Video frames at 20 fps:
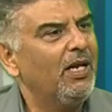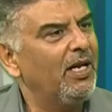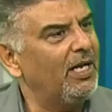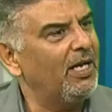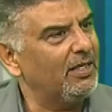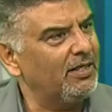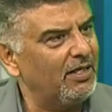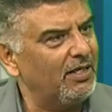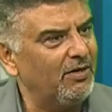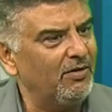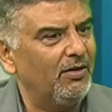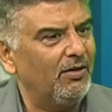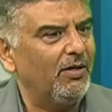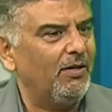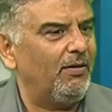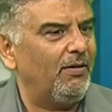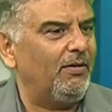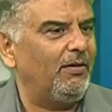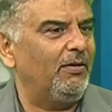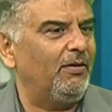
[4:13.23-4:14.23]
and then
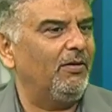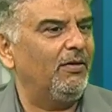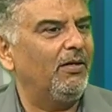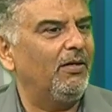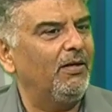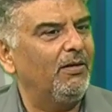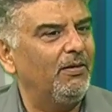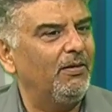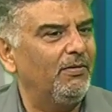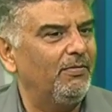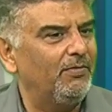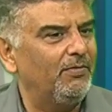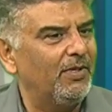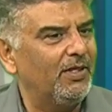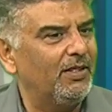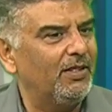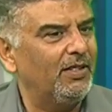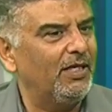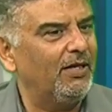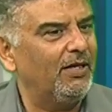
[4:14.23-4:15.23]
um,
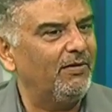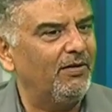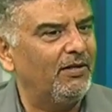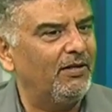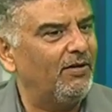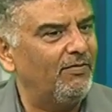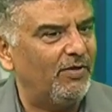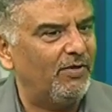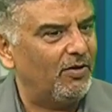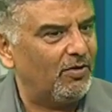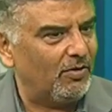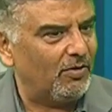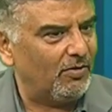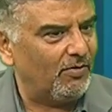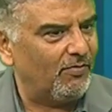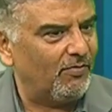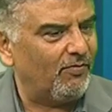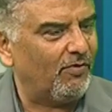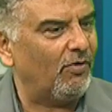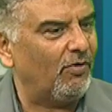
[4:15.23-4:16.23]
they they
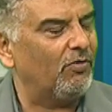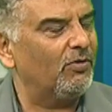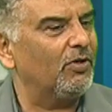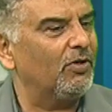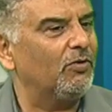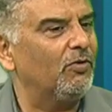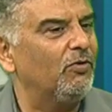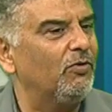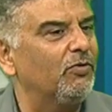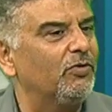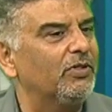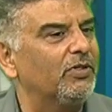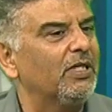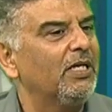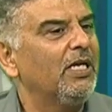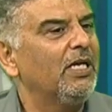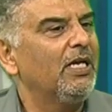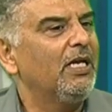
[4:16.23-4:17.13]
will follow the course.